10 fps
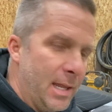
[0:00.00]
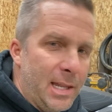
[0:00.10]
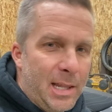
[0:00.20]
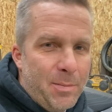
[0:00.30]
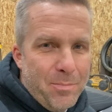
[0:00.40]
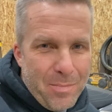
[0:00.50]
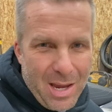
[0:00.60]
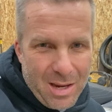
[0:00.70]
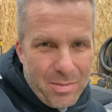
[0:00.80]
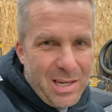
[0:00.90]

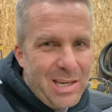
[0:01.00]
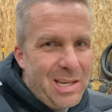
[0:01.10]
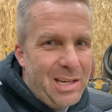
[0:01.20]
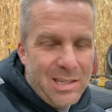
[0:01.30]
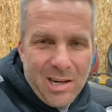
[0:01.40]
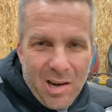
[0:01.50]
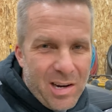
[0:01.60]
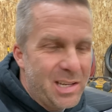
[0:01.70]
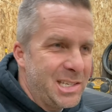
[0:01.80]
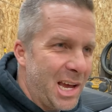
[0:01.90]
Maybe on a
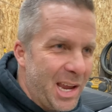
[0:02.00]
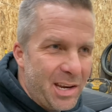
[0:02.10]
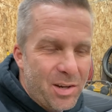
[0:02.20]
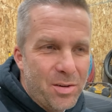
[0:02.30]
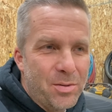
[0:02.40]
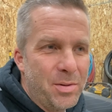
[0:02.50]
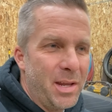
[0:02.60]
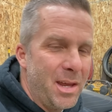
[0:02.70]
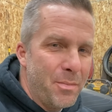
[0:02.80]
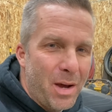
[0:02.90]
dyno,
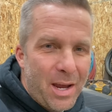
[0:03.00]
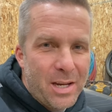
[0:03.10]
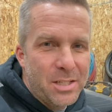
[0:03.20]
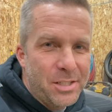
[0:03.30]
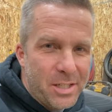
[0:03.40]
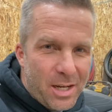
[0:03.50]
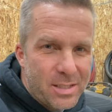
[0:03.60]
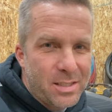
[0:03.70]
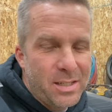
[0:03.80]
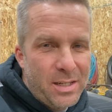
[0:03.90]
it might adjust